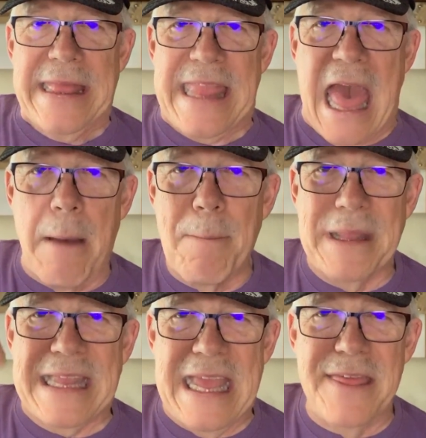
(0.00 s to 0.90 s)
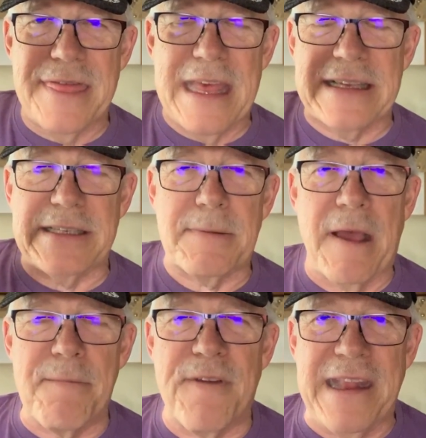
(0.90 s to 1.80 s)
Down beneath this
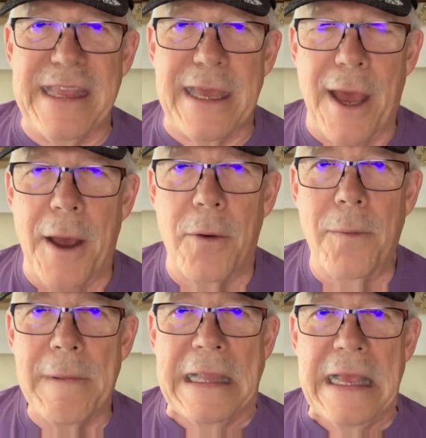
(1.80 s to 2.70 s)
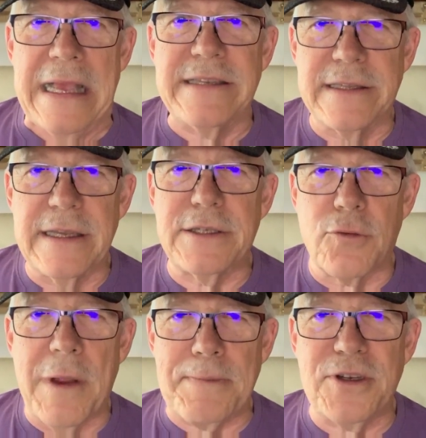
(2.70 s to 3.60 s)
video is a
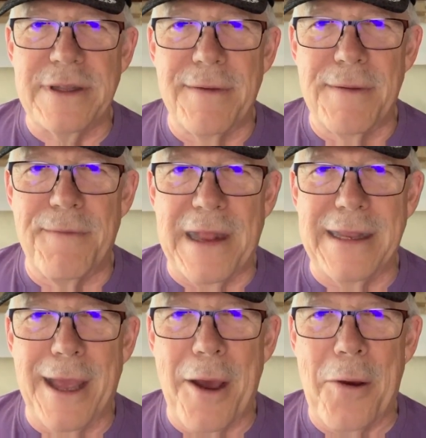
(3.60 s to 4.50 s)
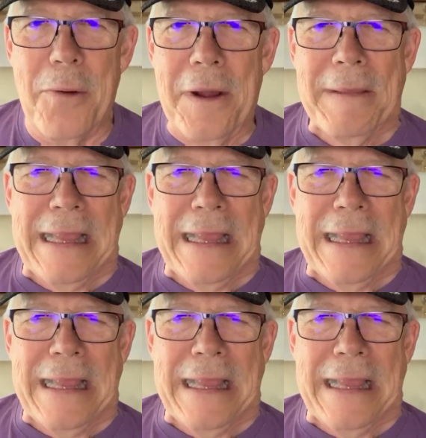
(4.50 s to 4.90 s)
description of the video,